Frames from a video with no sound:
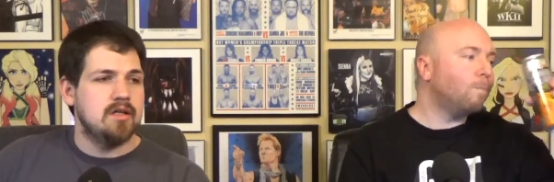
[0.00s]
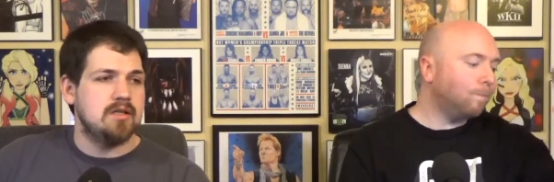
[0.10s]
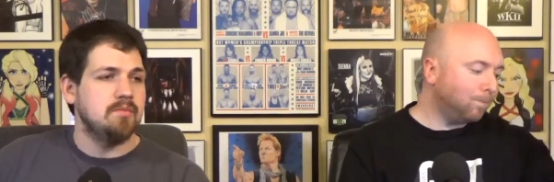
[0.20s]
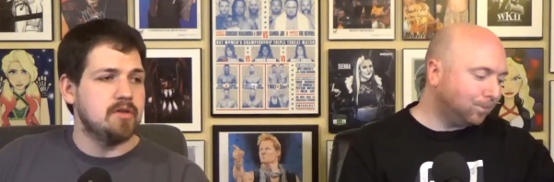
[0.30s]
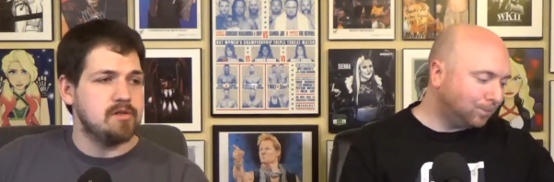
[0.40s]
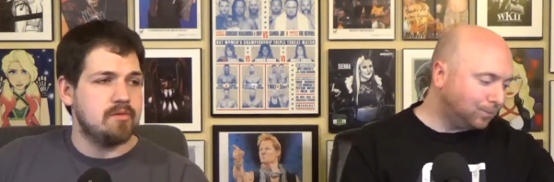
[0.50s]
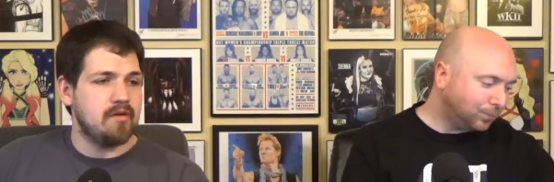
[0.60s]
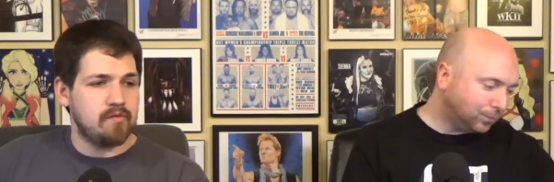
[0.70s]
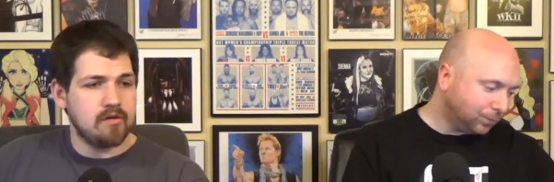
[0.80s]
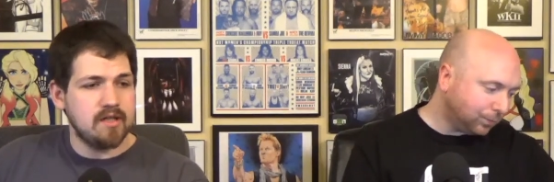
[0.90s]
Speaker 1: She brings the
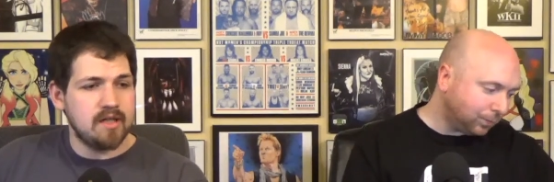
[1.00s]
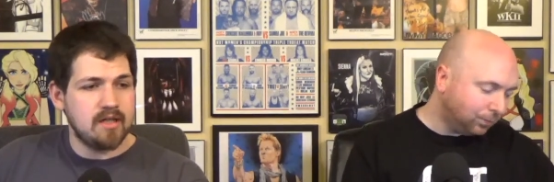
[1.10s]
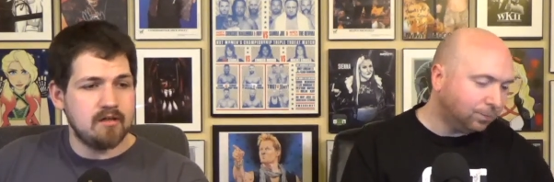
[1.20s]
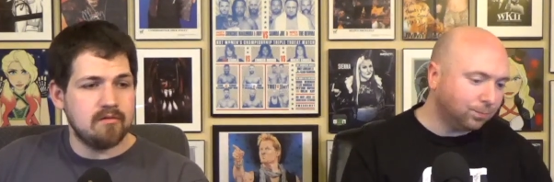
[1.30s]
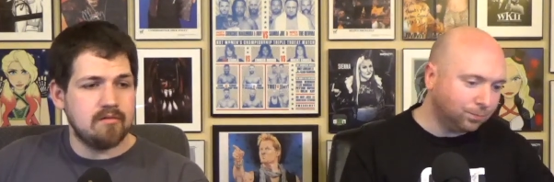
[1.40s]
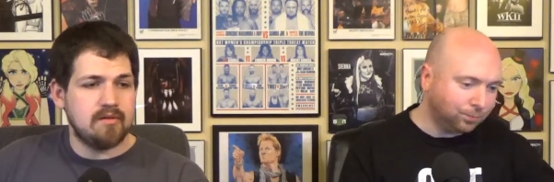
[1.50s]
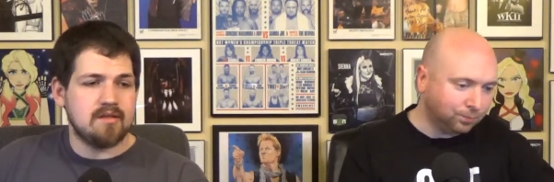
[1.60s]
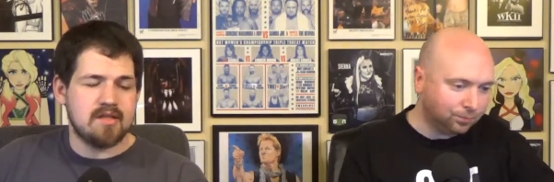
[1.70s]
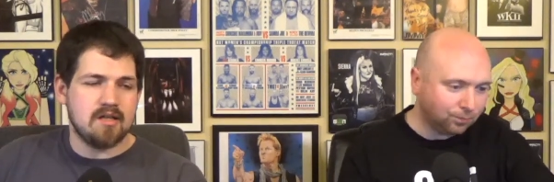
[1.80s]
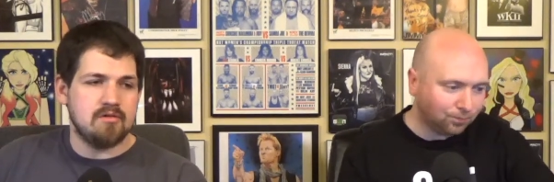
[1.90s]
referee down.
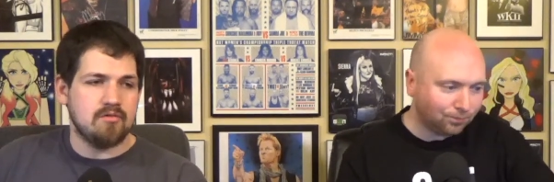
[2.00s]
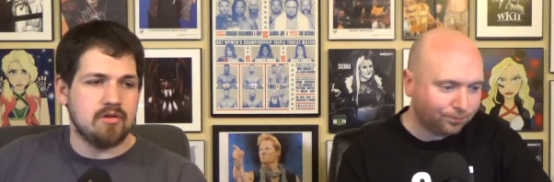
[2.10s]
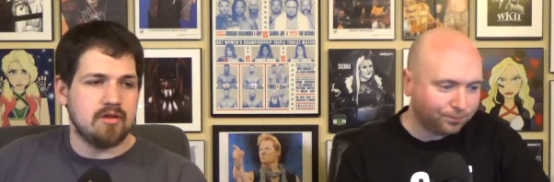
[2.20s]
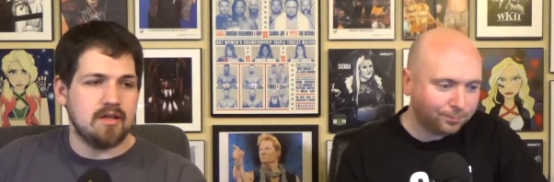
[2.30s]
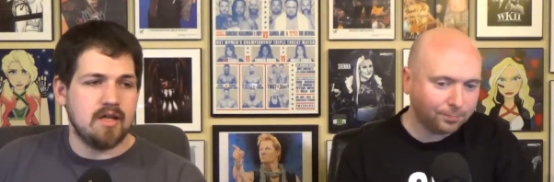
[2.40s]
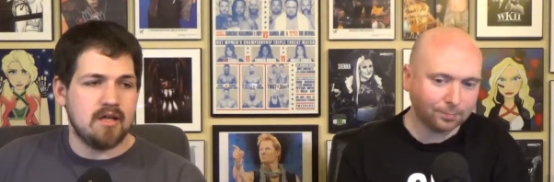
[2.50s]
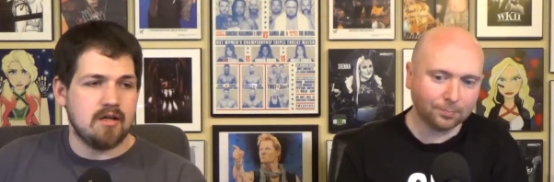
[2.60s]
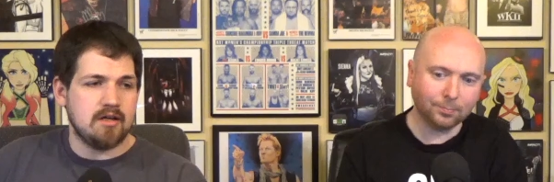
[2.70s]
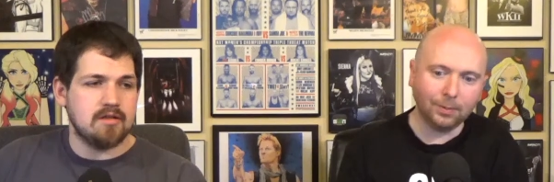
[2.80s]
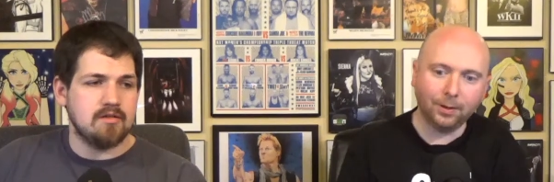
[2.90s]
Mm-hmm. Take too long to,
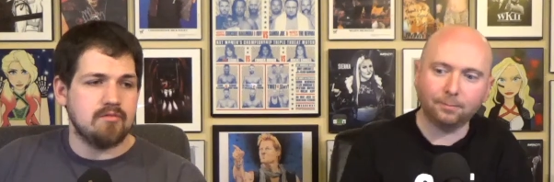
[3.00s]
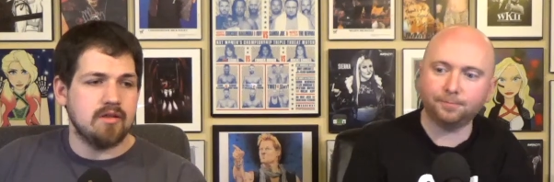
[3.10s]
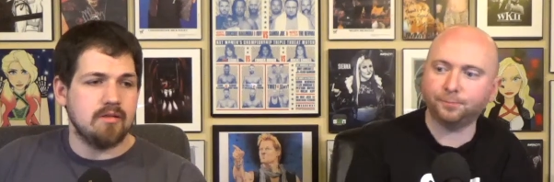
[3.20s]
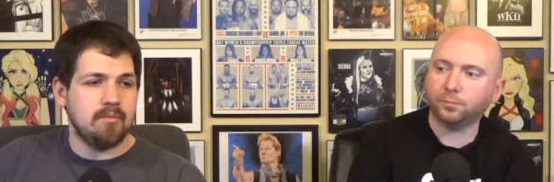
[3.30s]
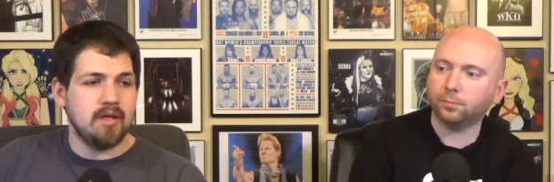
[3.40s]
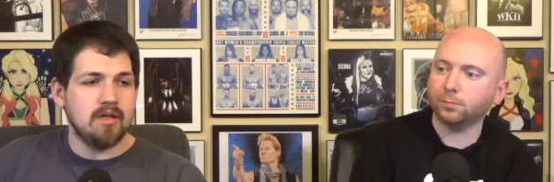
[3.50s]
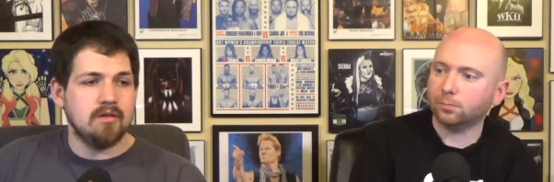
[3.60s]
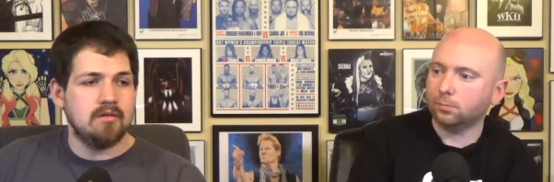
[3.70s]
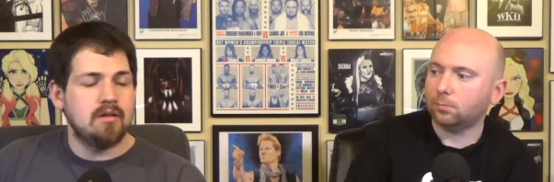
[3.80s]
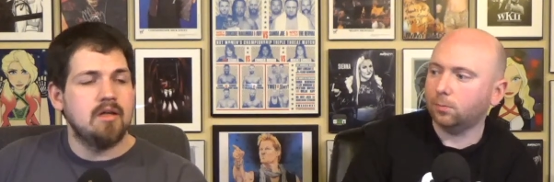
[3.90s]
uh, to ring the
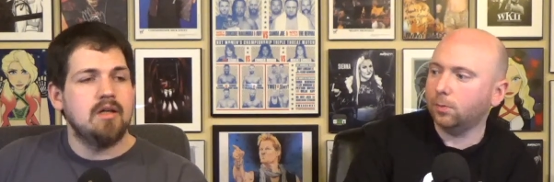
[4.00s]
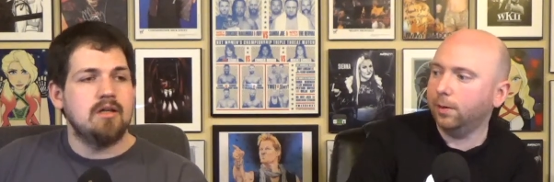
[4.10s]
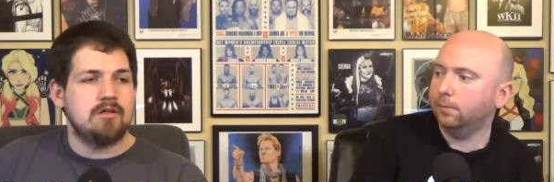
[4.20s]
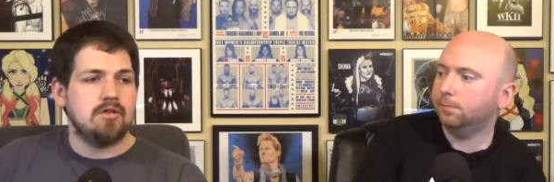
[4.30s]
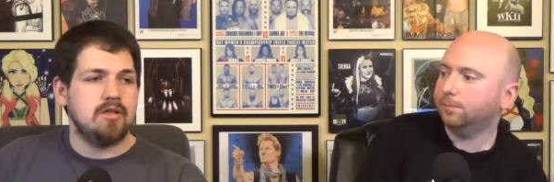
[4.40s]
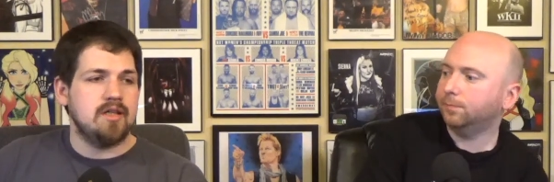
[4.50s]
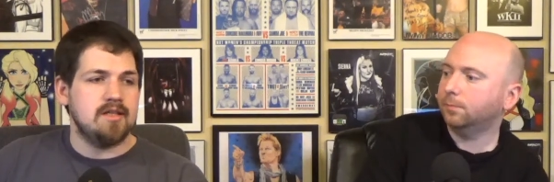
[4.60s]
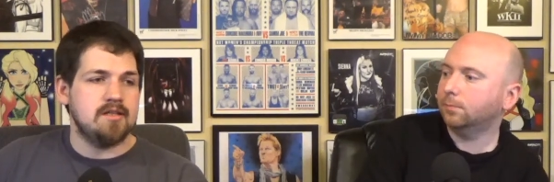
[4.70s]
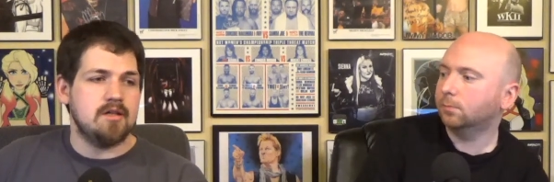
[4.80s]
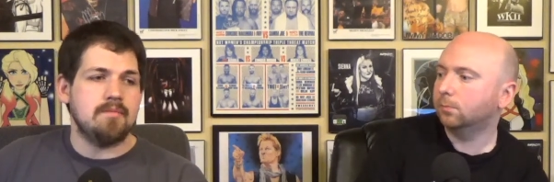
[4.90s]
bell. Charlotte
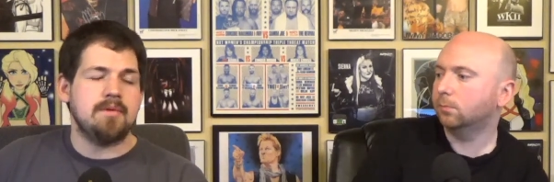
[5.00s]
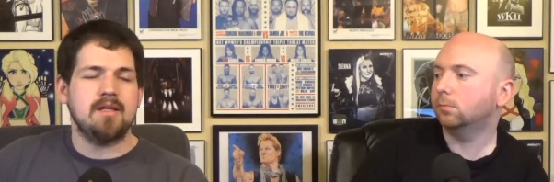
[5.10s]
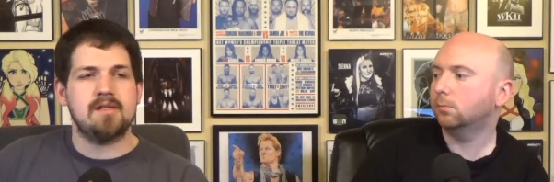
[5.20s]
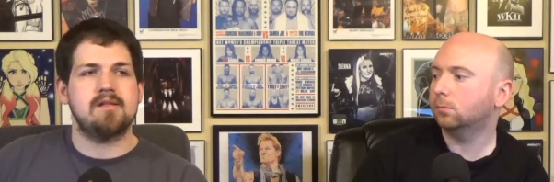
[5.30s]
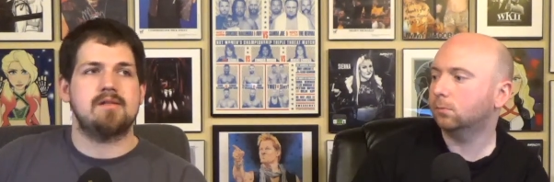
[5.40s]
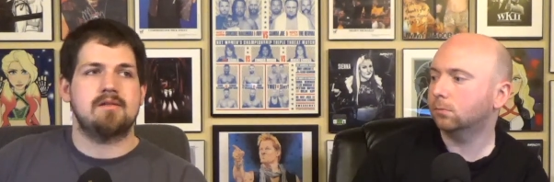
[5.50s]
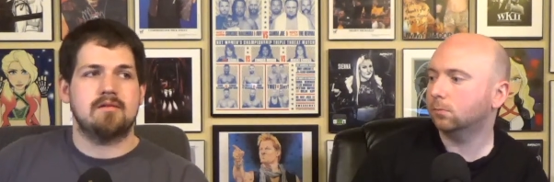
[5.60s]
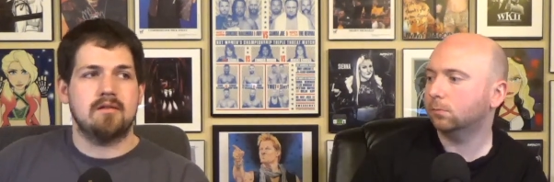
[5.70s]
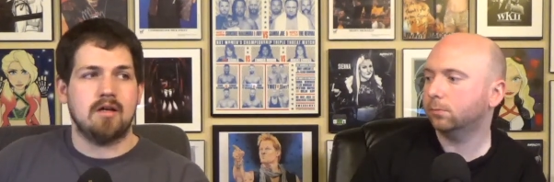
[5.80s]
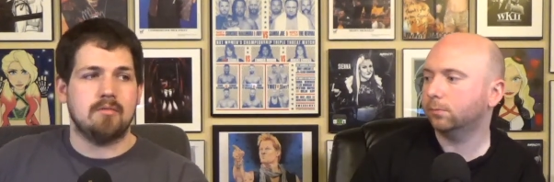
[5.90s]
gets up, kicks
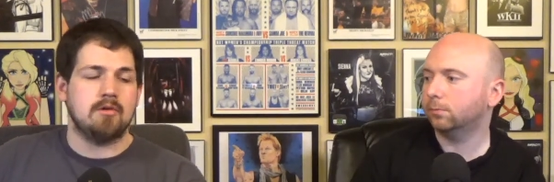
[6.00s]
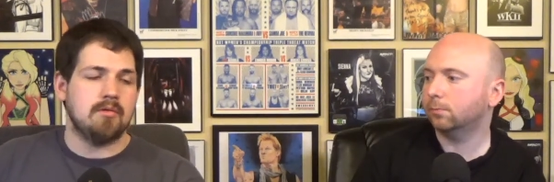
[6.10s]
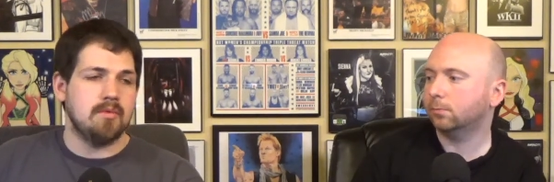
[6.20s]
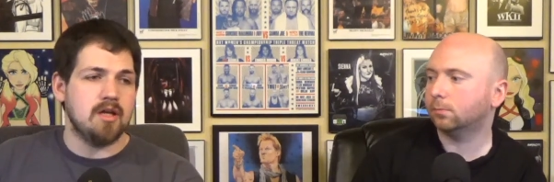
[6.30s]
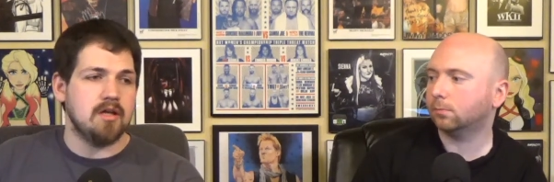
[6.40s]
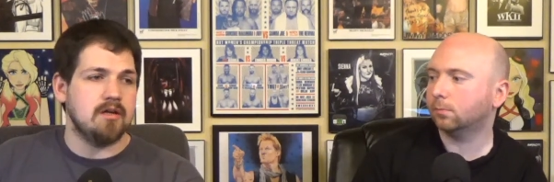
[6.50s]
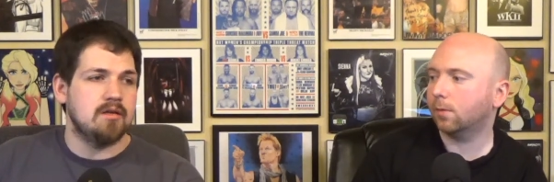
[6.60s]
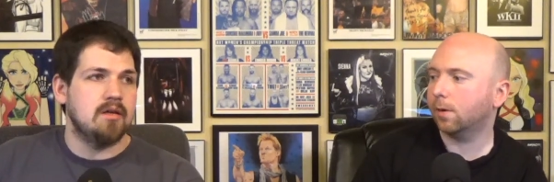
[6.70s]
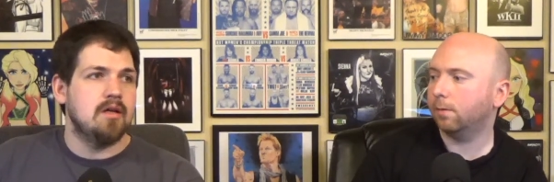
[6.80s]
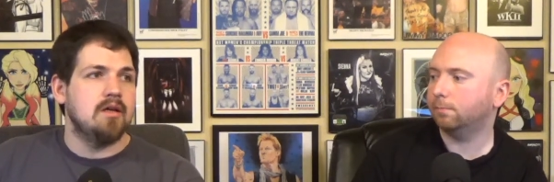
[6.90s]
um, Carmella.